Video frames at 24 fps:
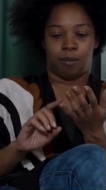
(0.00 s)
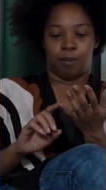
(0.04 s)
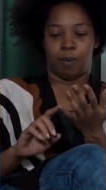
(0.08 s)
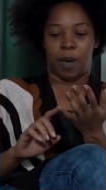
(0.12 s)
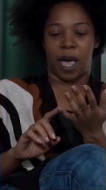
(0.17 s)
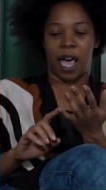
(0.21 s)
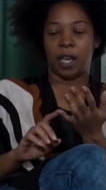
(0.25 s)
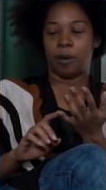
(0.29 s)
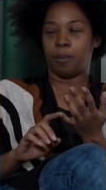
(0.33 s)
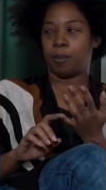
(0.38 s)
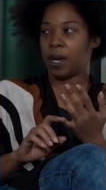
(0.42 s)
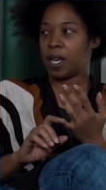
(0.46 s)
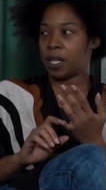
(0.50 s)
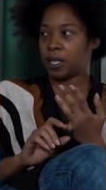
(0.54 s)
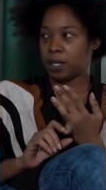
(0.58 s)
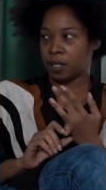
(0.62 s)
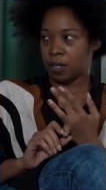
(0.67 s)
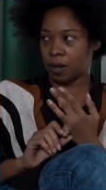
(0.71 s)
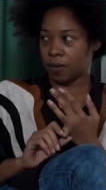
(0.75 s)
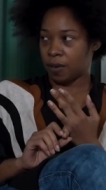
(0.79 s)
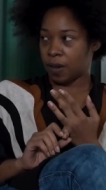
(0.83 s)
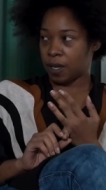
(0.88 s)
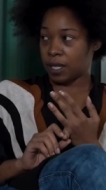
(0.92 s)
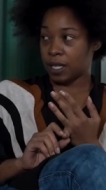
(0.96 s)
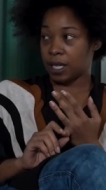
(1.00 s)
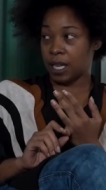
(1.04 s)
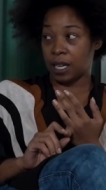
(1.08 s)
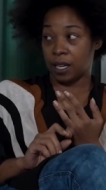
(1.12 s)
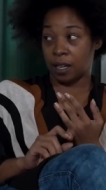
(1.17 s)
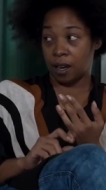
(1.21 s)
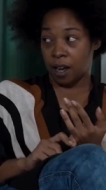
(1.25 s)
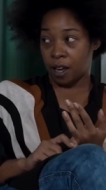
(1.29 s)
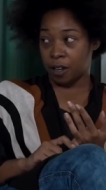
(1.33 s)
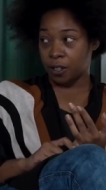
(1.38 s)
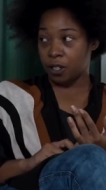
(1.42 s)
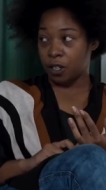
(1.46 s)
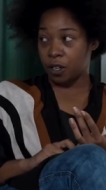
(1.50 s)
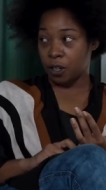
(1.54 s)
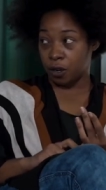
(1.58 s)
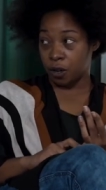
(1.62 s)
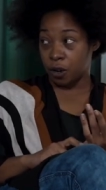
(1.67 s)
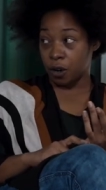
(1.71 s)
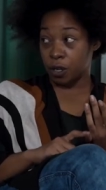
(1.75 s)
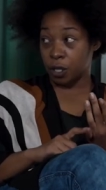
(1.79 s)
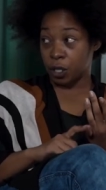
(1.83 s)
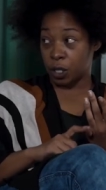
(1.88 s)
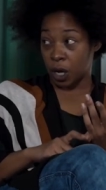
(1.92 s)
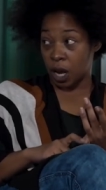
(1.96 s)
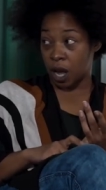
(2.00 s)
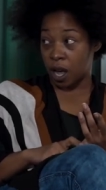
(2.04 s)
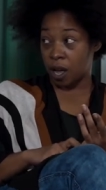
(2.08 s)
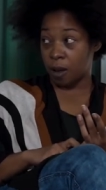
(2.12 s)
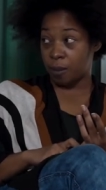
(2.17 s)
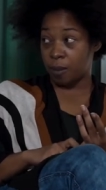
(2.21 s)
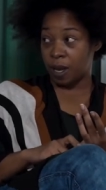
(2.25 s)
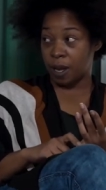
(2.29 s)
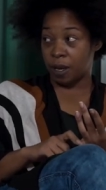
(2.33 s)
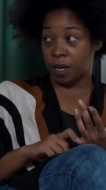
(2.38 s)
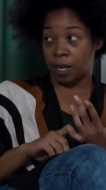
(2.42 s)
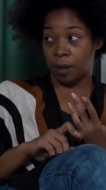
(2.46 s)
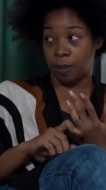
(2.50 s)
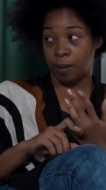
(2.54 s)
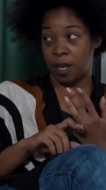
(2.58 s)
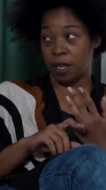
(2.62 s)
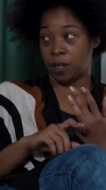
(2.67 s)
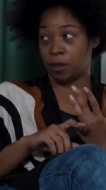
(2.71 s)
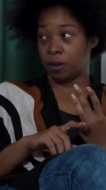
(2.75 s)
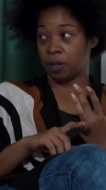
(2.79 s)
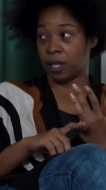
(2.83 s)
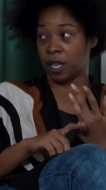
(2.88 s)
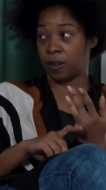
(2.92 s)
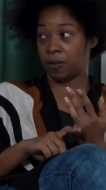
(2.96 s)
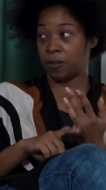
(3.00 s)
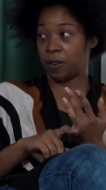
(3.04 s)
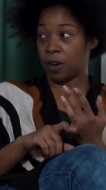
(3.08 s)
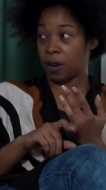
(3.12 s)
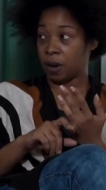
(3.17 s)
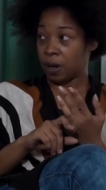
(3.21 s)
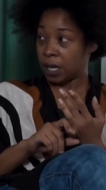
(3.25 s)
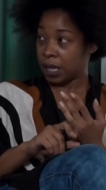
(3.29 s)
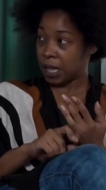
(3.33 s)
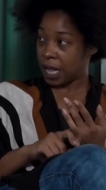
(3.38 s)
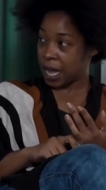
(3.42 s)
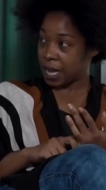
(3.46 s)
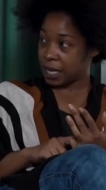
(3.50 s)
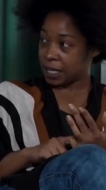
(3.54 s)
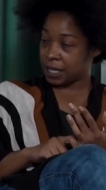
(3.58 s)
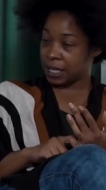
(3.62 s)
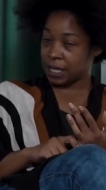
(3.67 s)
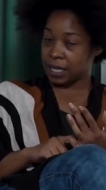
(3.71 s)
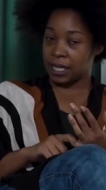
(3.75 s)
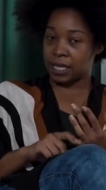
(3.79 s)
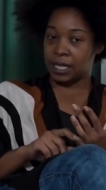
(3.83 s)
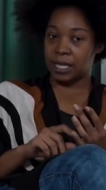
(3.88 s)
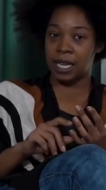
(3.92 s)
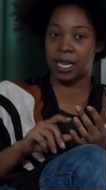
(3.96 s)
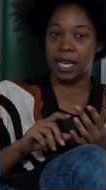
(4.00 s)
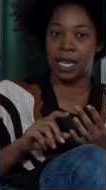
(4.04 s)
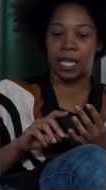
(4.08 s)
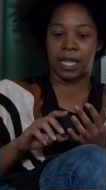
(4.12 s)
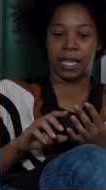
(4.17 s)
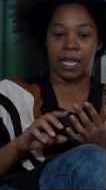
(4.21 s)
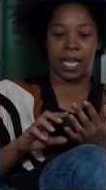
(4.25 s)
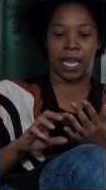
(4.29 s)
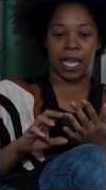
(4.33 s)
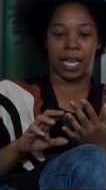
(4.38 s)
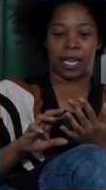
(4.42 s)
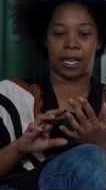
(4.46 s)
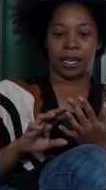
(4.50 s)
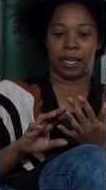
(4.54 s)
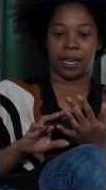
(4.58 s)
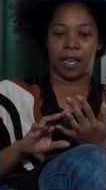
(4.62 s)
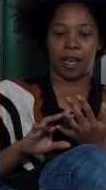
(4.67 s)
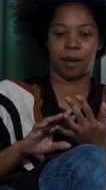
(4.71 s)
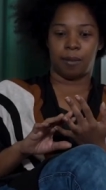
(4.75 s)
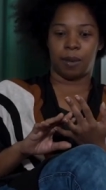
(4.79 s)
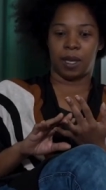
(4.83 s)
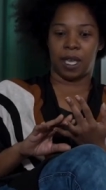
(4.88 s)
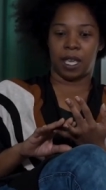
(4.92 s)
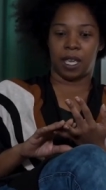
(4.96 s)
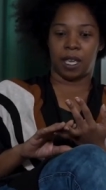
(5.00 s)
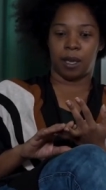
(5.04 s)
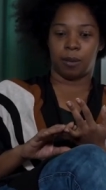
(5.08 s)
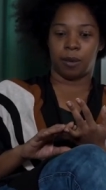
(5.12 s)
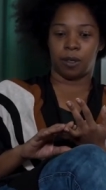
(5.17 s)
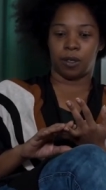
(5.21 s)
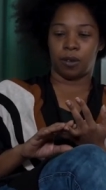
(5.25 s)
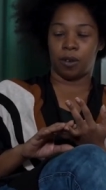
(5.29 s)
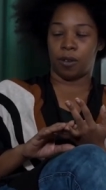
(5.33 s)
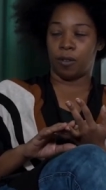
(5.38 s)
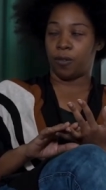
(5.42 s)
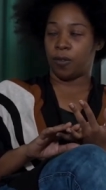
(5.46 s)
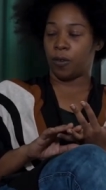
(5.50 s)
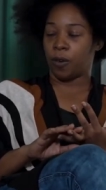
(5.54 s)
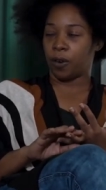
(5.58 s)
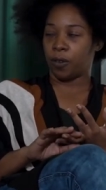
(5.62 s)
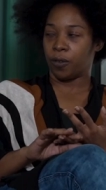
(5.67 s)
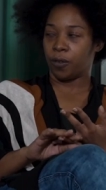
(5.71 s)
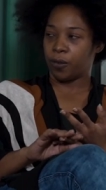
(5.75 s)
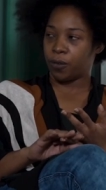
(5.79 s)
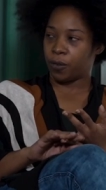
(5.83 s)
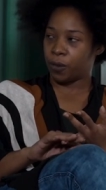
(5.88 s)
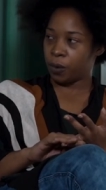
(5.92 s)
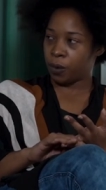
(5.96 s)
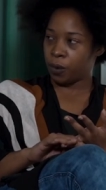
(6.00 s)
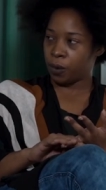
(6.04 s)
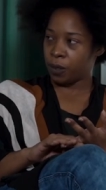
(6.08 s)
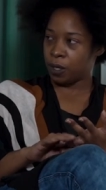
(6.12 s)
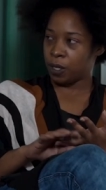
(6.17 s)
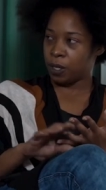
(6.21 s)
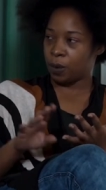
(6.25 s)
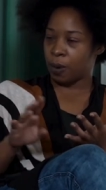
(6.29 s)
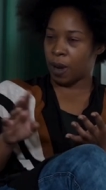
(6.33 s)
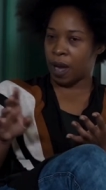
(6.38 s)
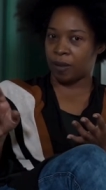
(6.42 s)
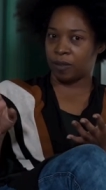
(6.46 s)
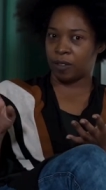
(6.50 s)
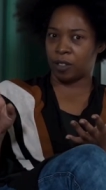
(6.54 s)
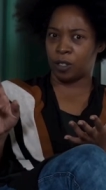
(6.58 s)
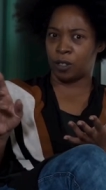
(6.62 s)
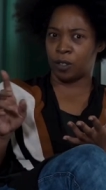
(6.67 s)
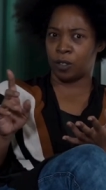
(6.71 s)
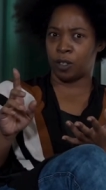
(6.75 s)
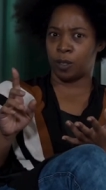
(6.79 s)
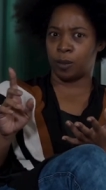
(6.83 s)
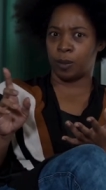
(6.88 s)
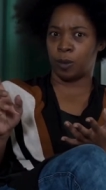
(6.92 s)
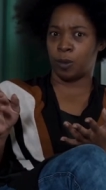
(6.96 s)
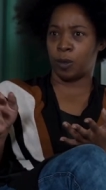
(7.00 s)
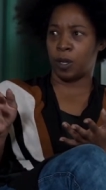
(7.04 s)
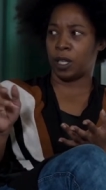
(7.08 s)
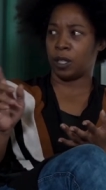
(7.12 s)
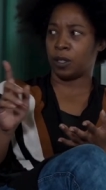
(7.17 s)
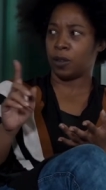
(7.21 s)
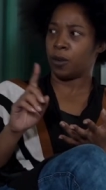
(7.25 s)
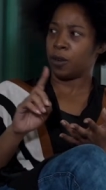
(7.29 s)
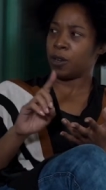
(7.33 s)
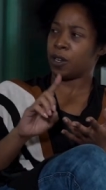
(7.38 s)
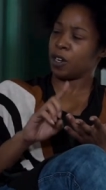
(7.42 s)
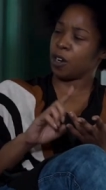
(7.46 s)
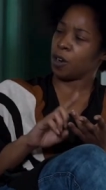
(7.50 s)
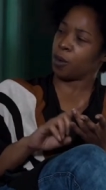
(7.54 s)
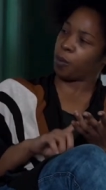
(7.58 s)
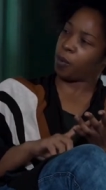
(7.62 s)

bad bus service can cost you your job, it can make you late for your classes, like not being able to afford food, you have to choose between loading your